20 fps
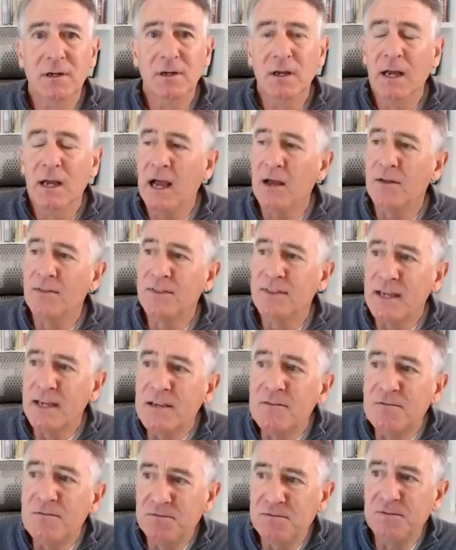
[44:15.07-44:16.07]
how they
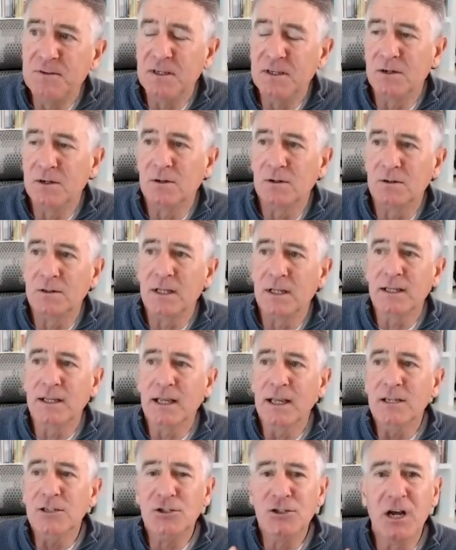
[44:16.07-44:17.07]
feel like,
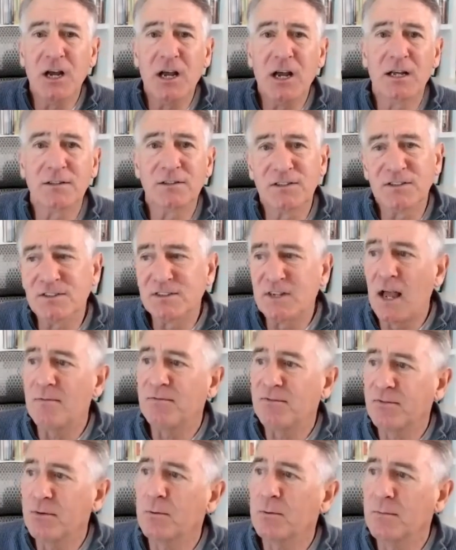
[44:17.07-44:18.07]
hey, John, stop
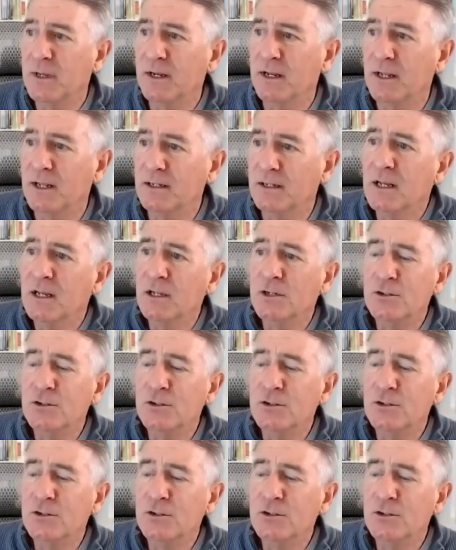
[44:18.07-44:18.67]
for a minute.